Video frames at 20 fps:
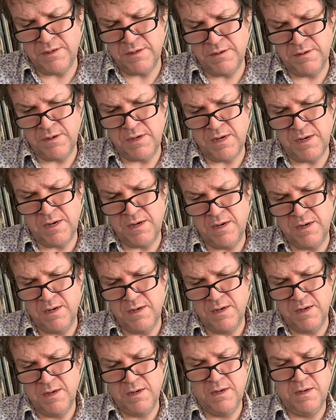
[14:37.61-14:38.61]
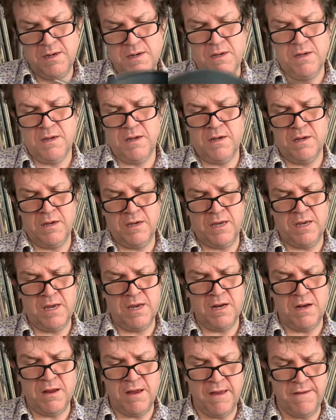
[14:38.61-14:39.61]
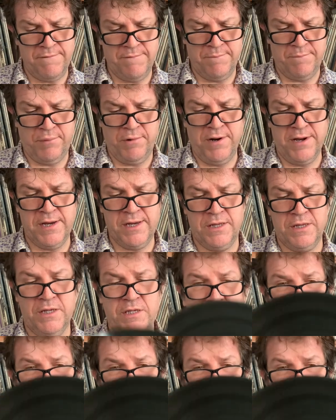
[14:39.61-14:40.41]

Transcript: Okay. Again, I haven't played this